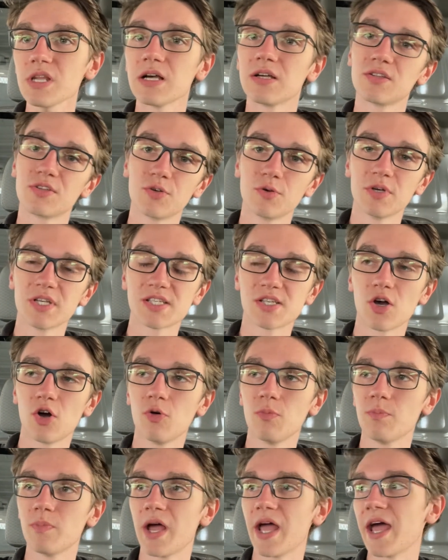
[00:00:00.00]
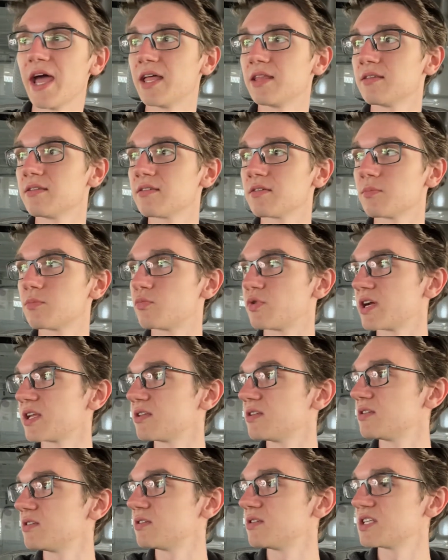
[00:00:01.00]
to his home, and
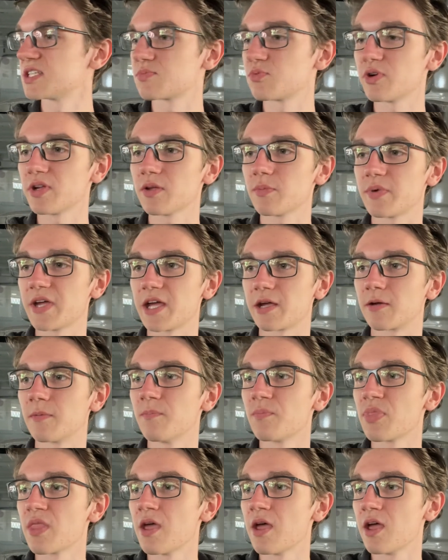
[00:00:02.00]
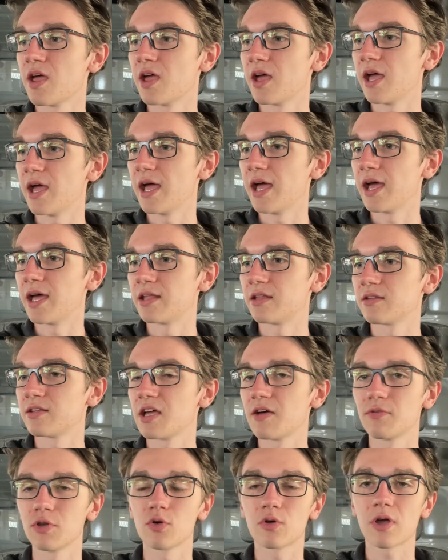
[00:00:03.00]
bring the Sprinter back and
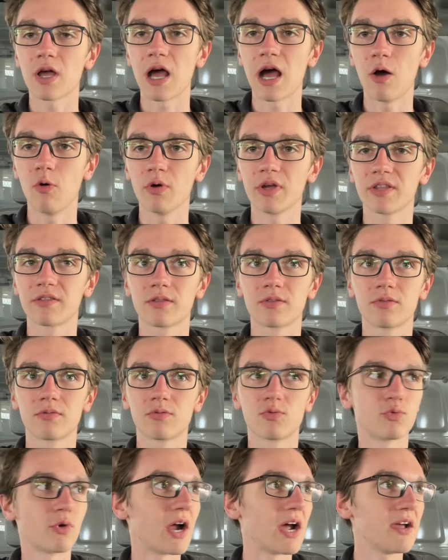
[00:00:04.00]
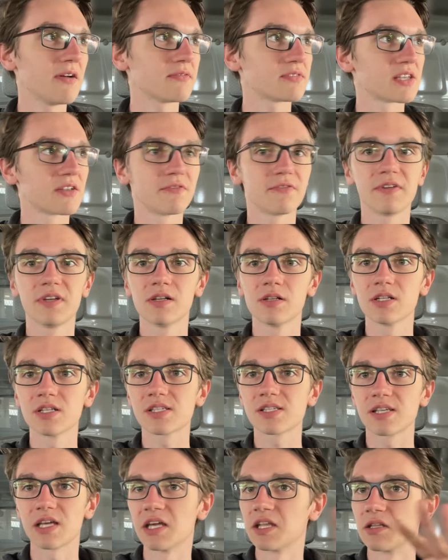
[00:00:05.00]
have a look how it drives and feels
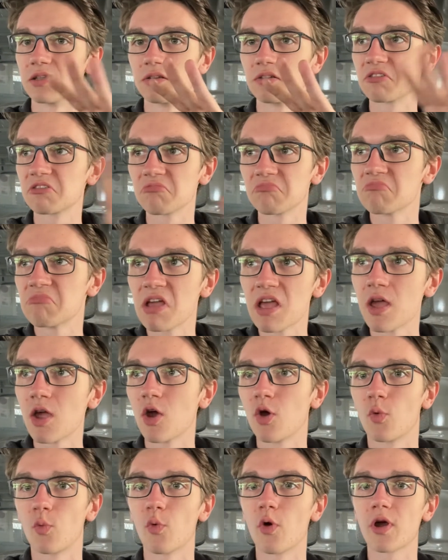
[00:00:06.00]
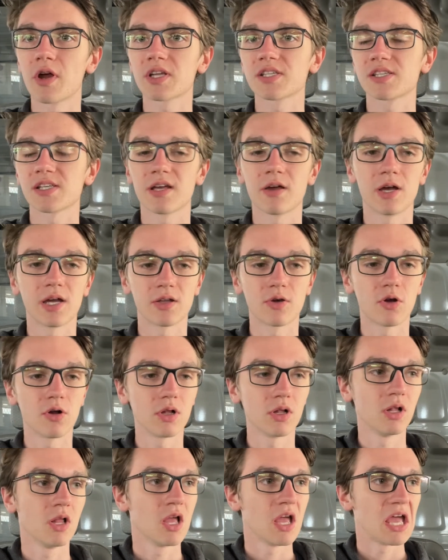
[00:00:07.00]
and works at
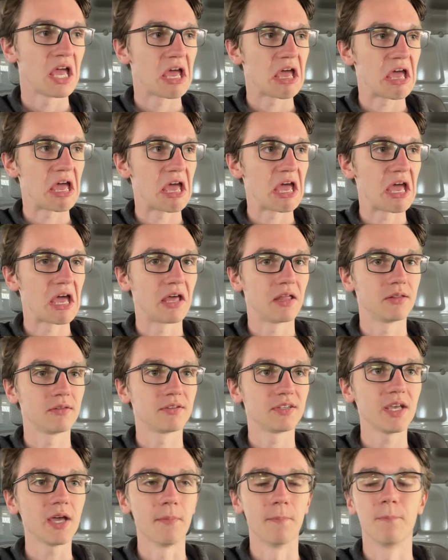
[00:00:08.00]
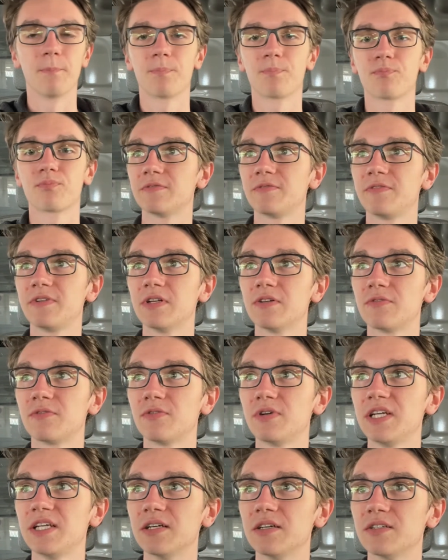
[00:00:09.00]
all. And yeah, feel
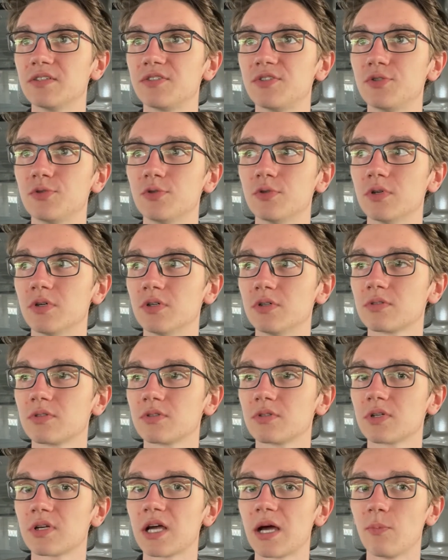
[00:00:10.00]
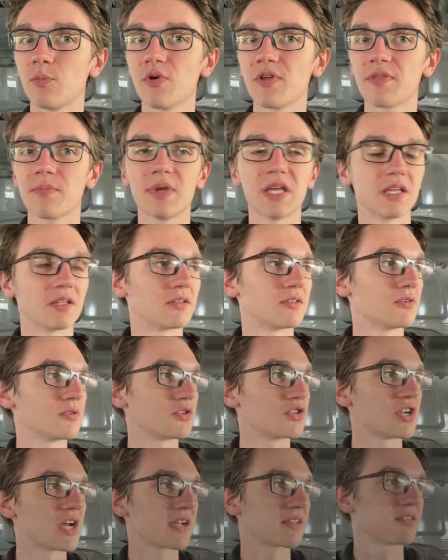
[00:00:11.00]
free to come with me to
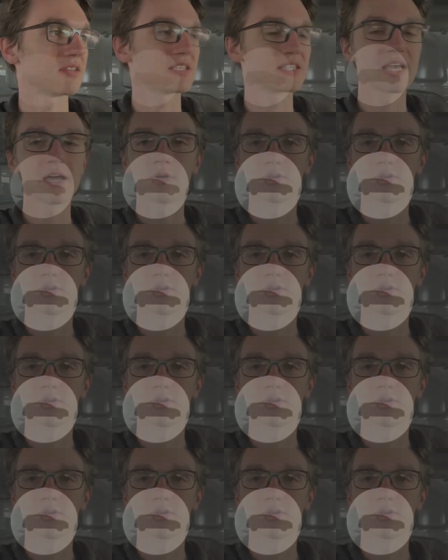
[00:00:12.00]
check this out.